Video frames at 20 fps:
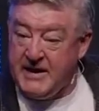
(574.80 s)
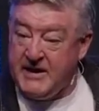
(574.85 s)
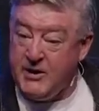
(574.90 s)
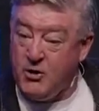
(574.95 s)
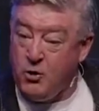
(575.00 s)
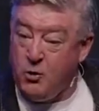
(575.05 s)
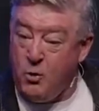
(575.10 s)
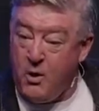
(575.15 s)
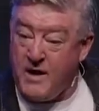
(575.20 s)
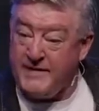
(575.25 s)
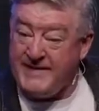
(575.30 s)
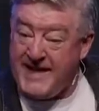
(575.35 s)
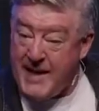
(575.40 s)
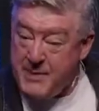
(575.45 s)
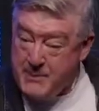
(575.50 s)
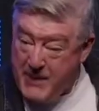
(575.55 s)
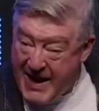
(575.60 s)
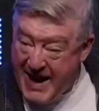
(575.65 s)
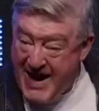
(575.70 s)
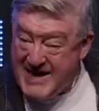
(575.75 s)
You know what?
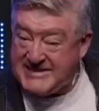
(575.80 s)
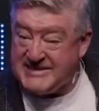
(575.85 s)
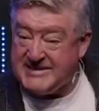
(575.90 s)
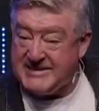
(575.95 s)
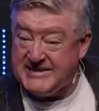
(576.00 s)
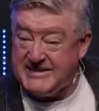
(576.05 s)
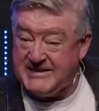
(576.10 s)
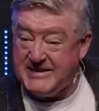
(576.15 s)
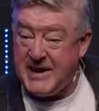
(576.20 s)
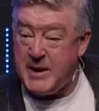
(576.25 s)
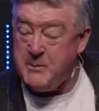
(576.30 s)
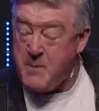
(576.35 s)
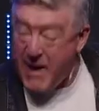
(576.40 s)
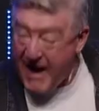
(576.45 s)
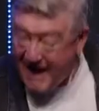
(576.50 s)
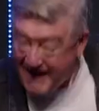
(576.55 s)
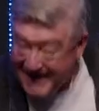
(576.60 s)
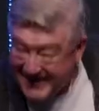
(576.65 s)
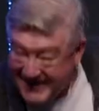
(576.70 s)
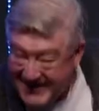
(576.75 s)
That pastor
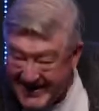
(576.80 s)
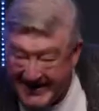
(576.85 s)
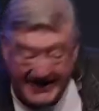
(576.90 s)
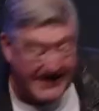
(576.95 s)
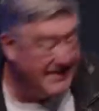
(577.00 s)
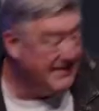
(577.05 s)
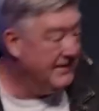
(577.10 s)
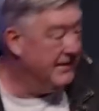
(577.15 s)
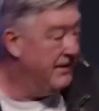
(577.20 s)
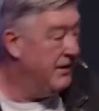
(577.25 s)
apparently